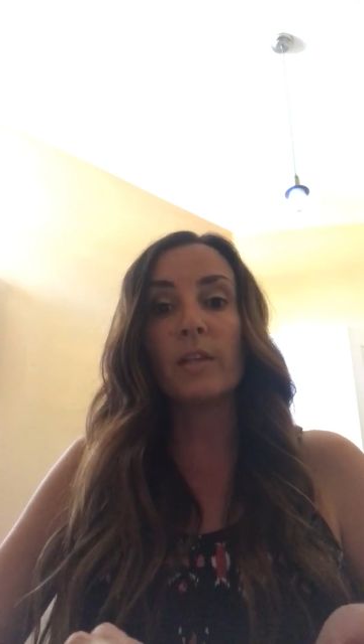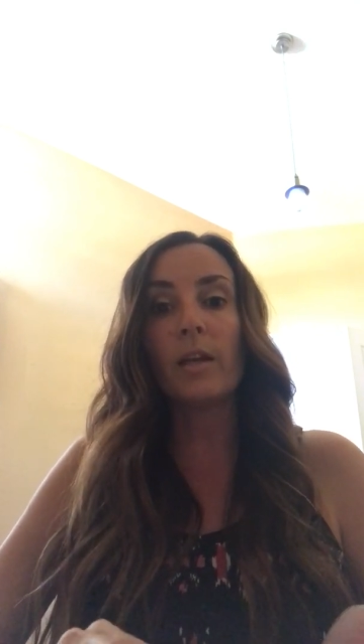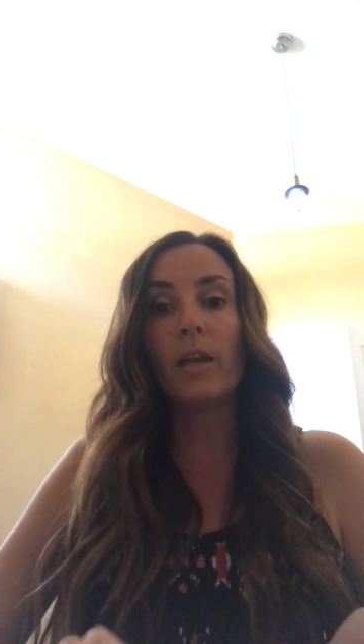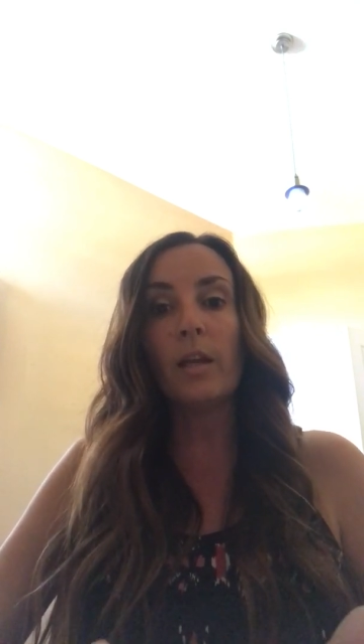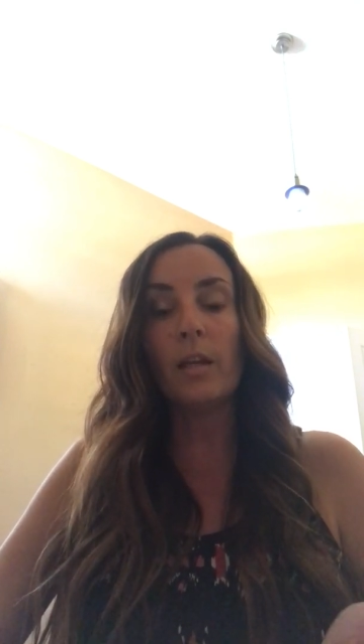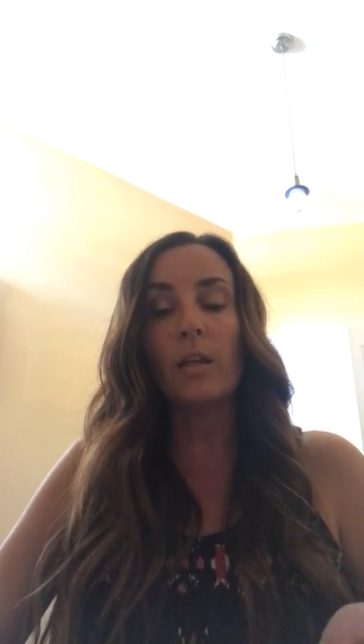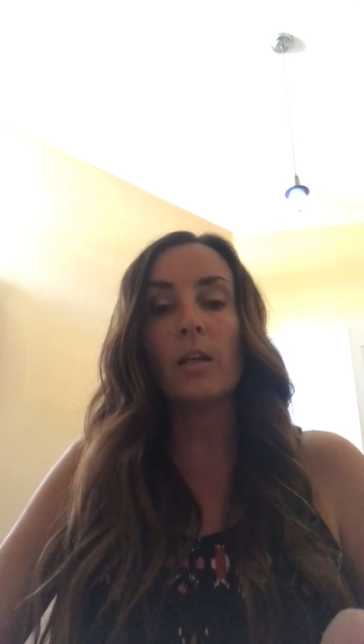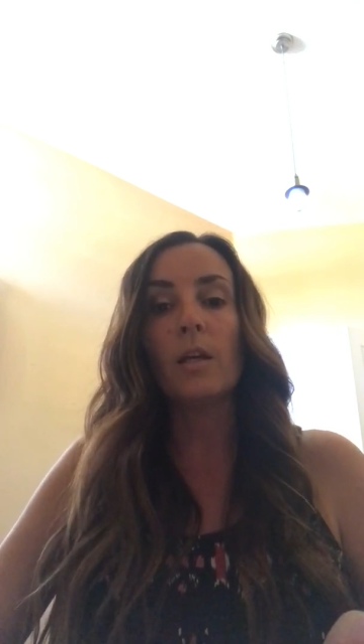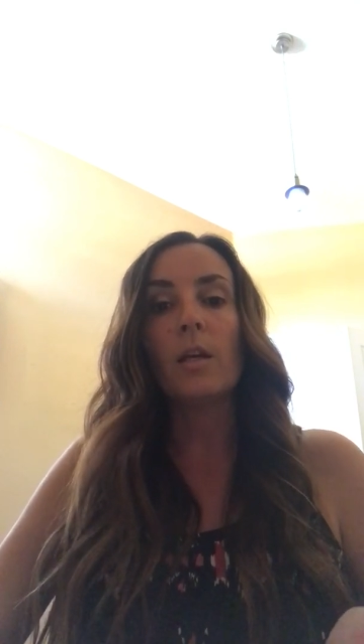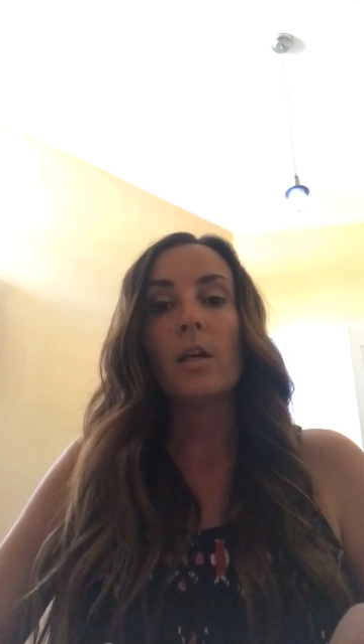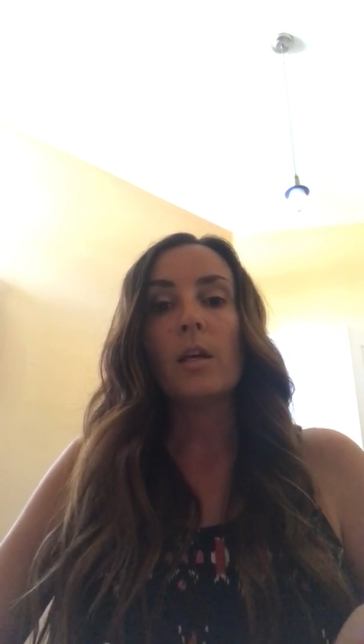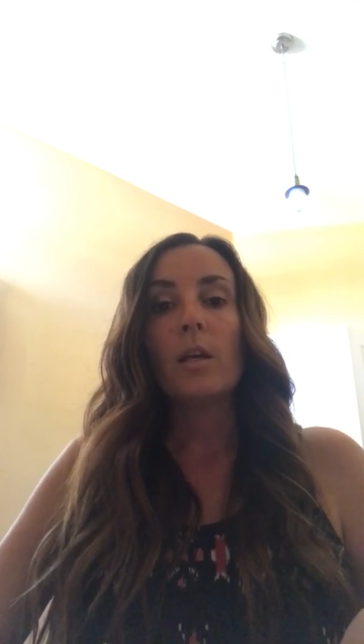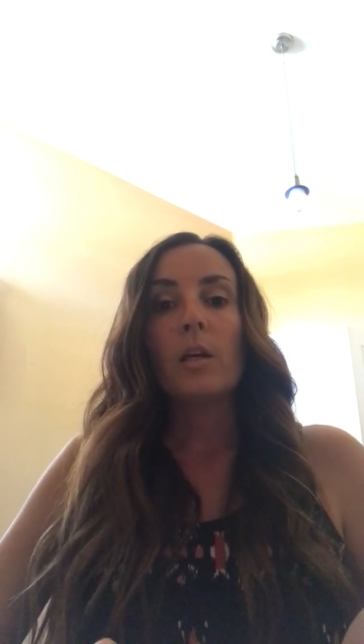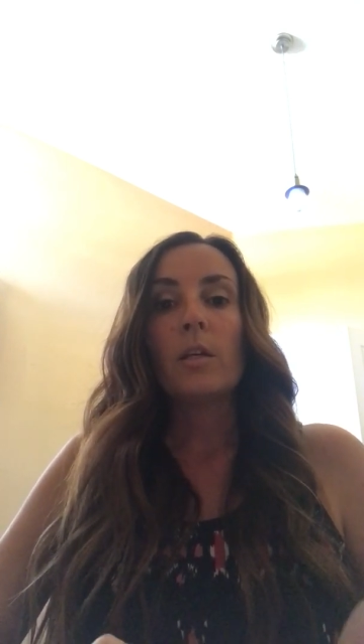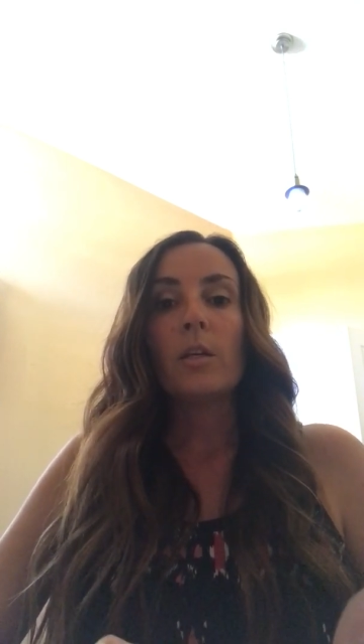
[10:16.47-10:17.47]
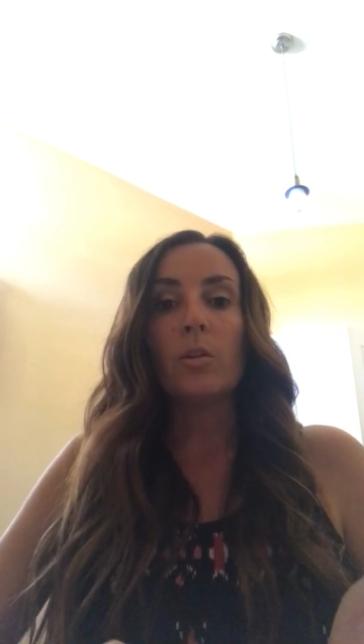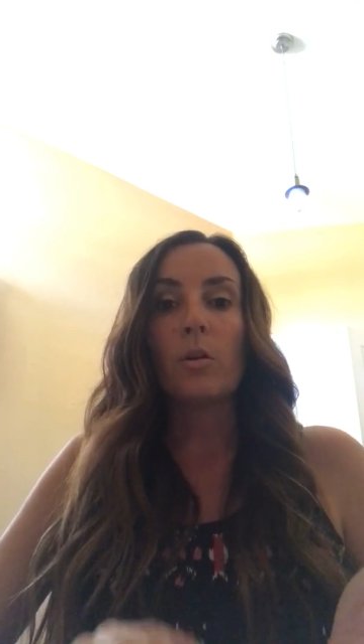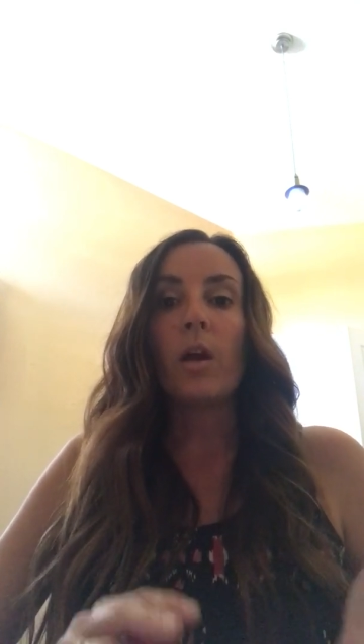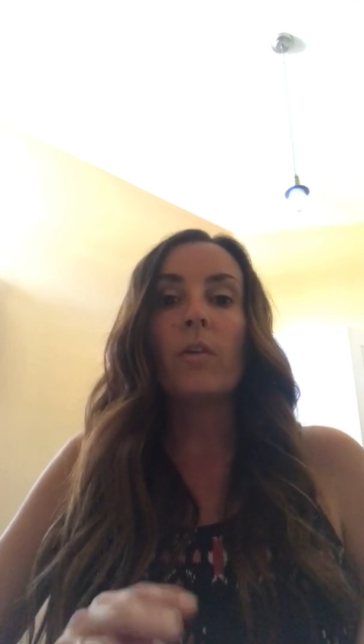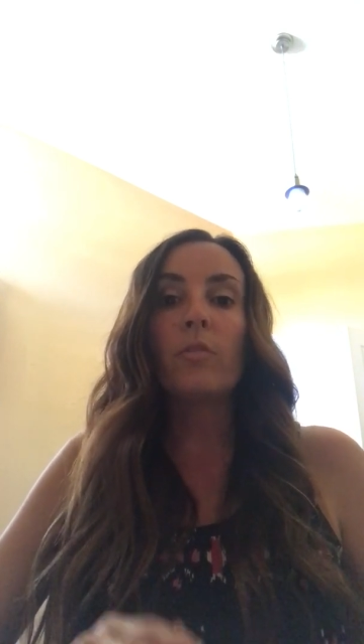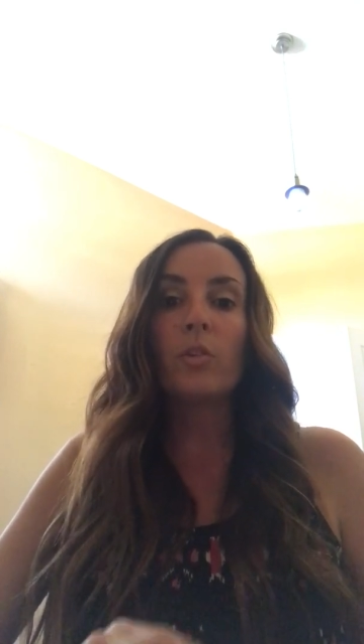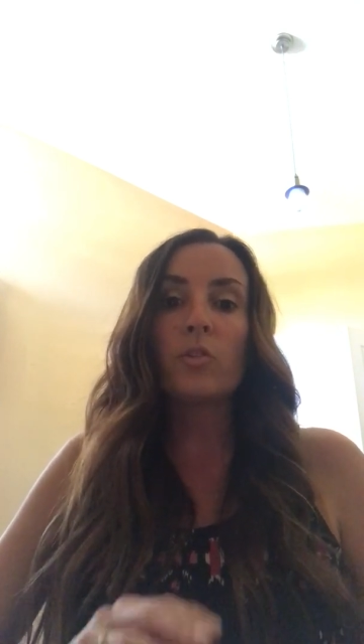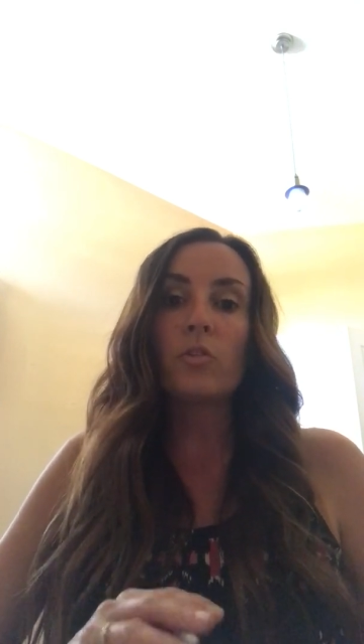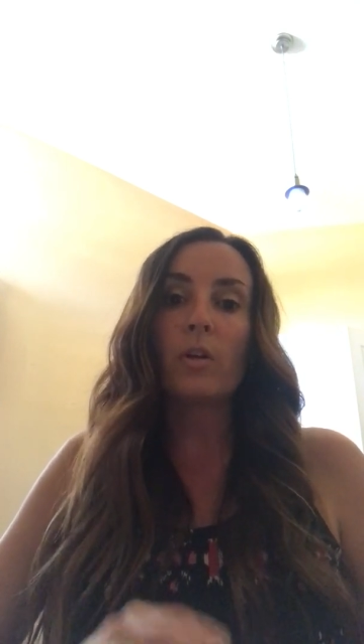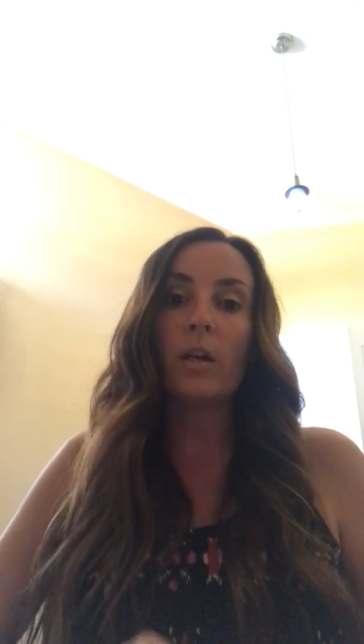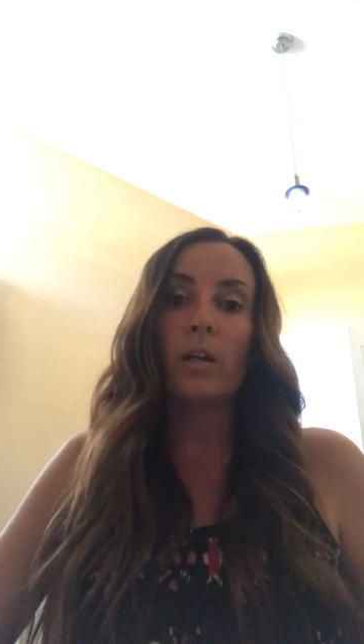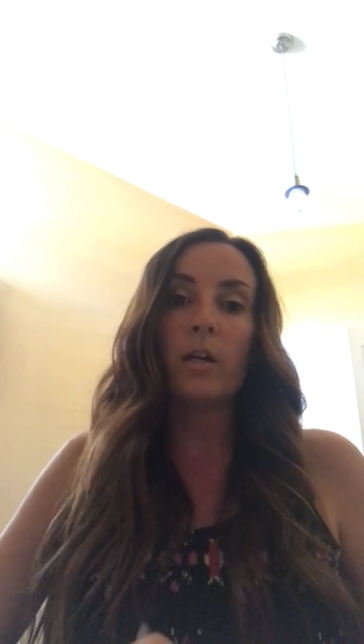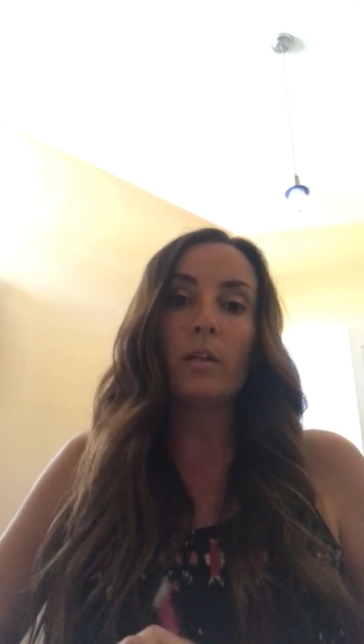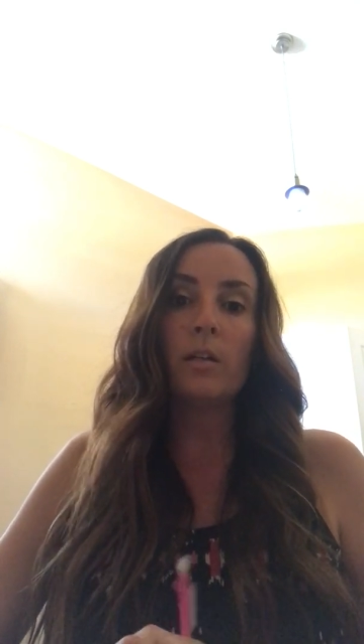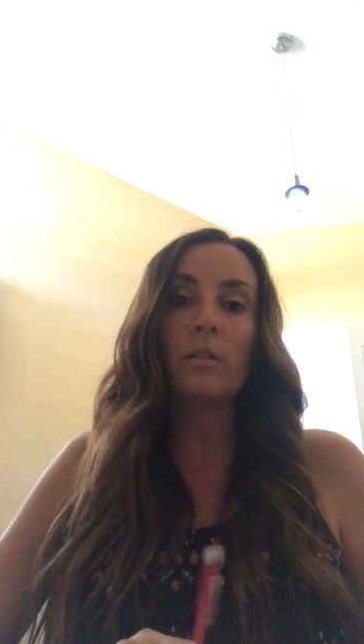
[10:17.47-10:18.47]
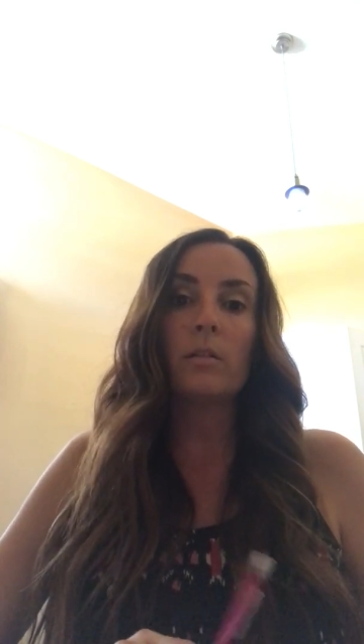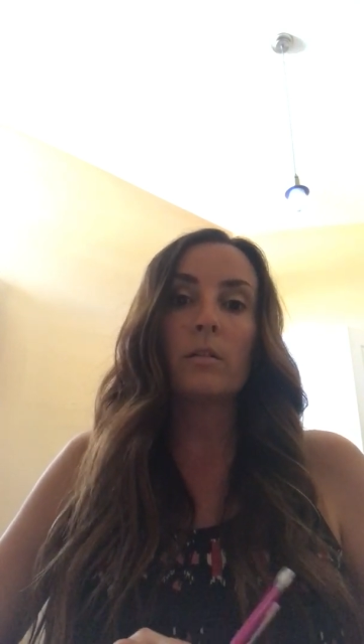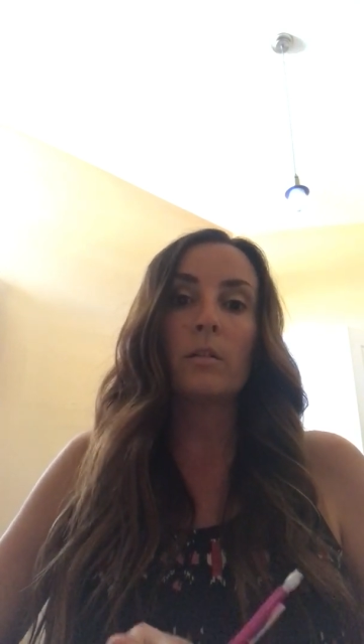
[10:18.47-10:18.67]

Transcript: hey, have you tried,